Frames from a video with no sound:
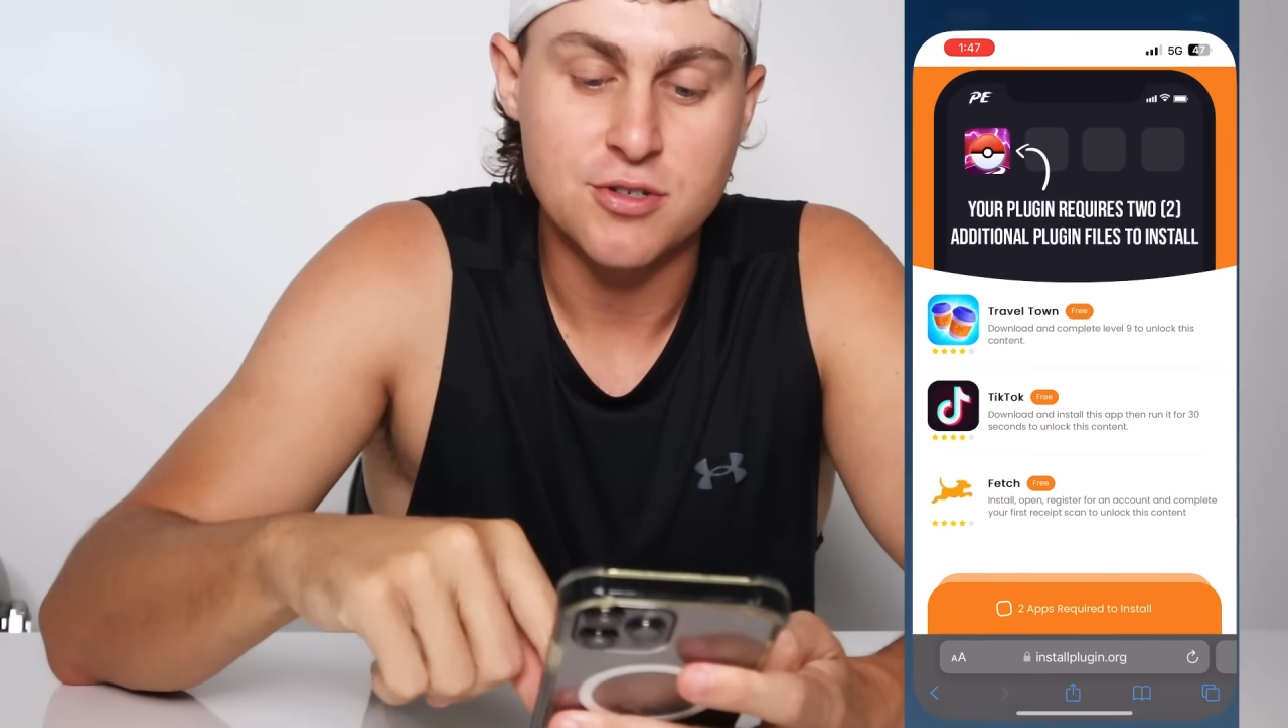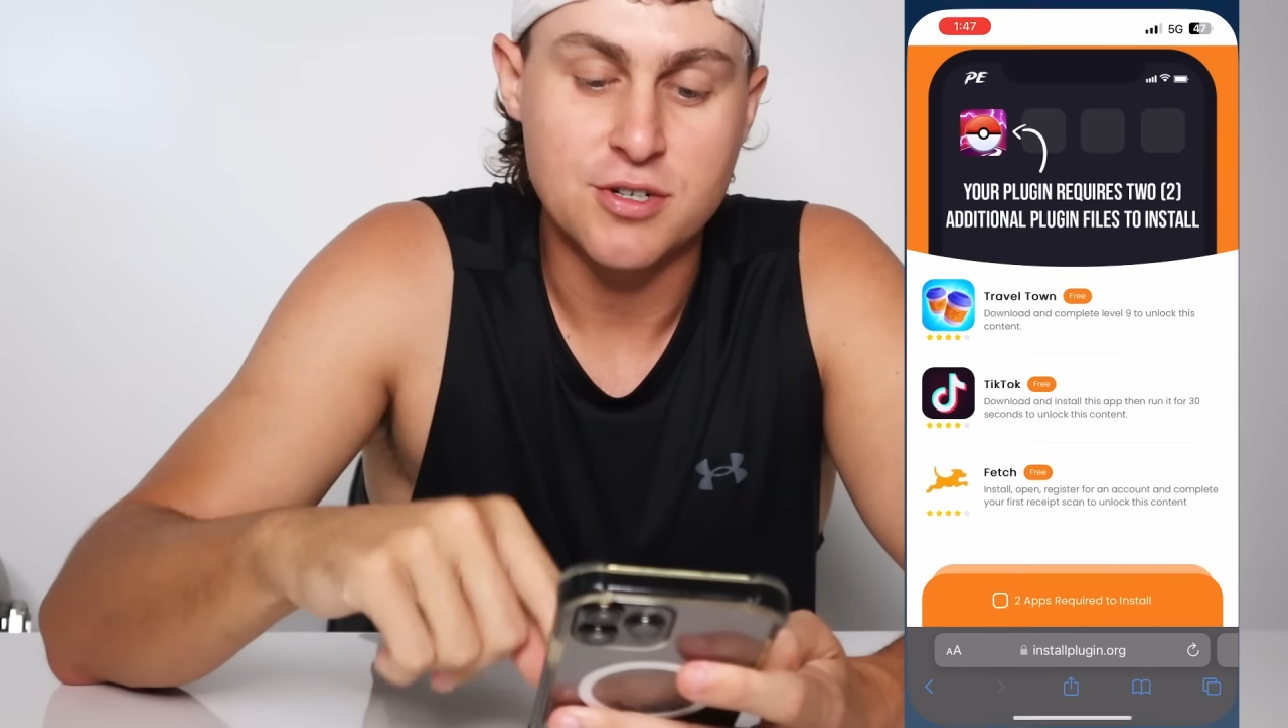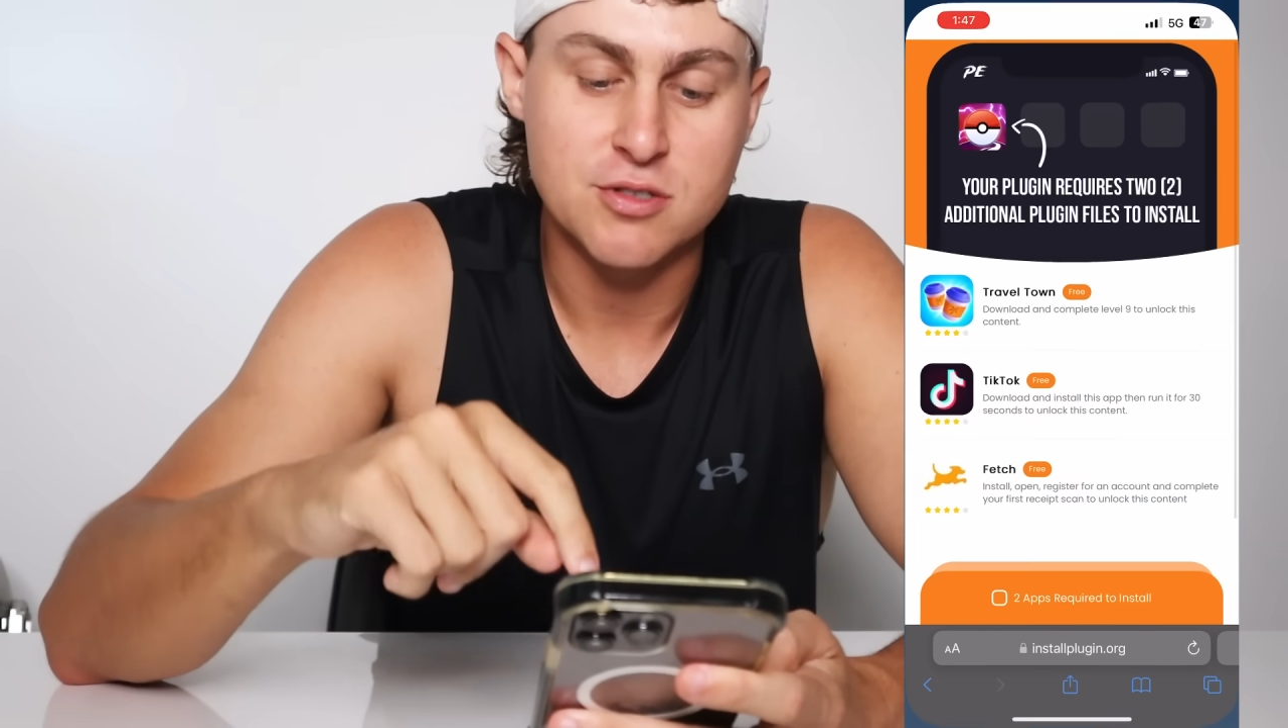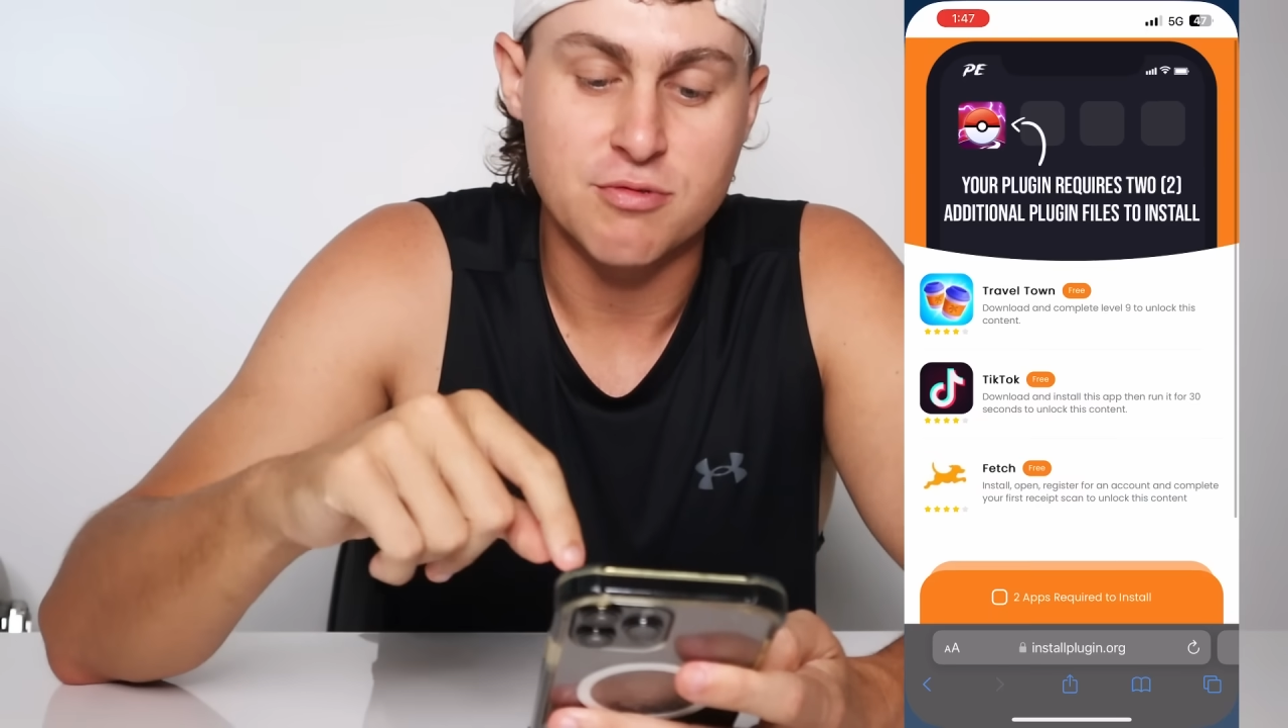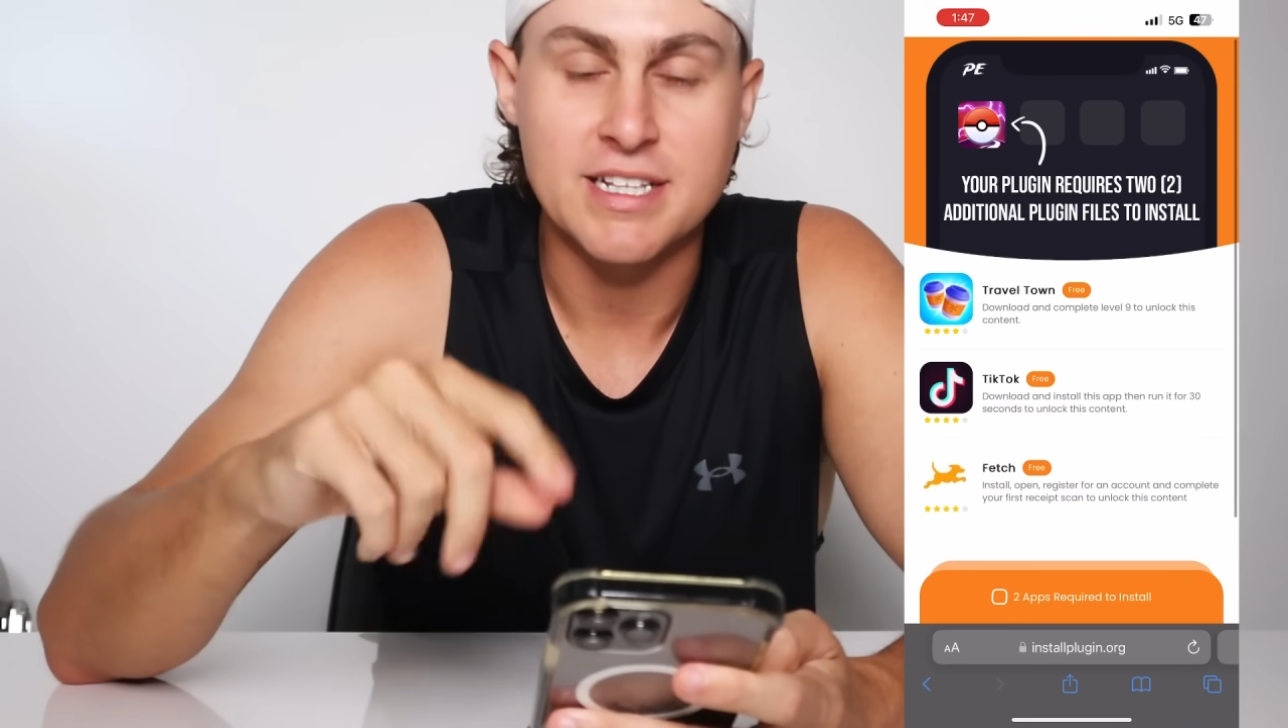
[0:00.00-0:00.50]

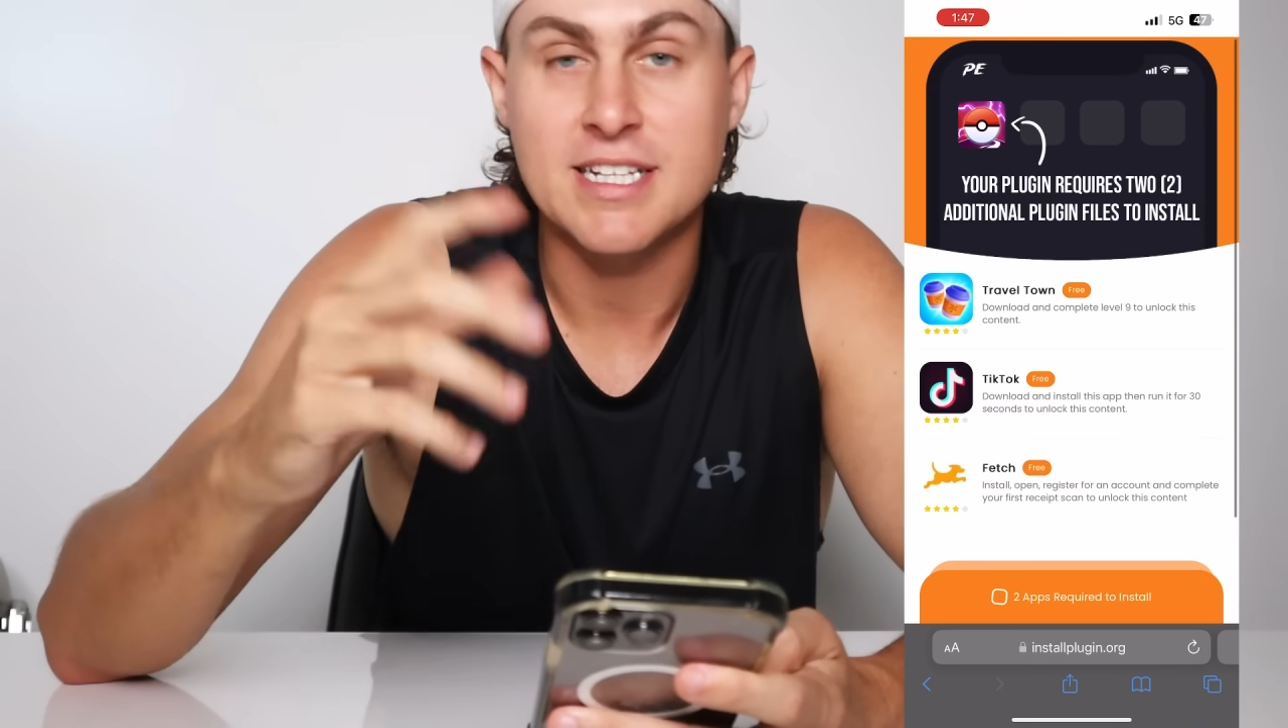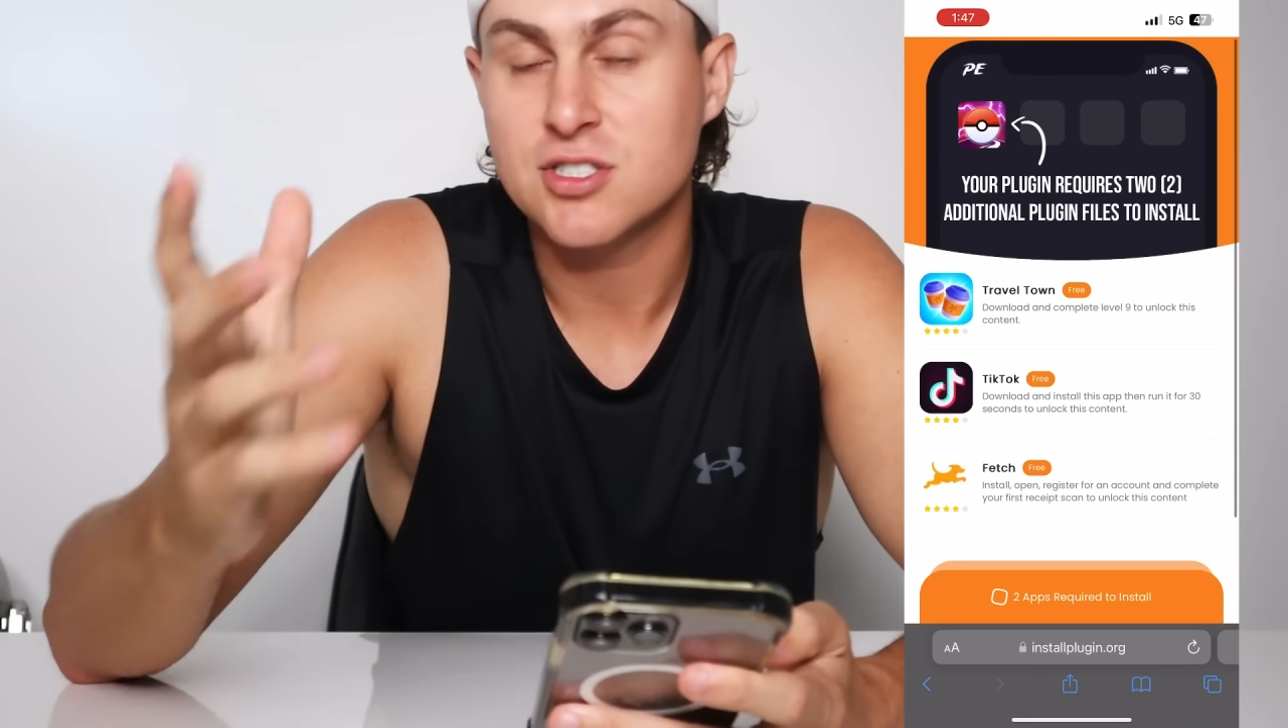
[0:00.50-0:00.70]
is read the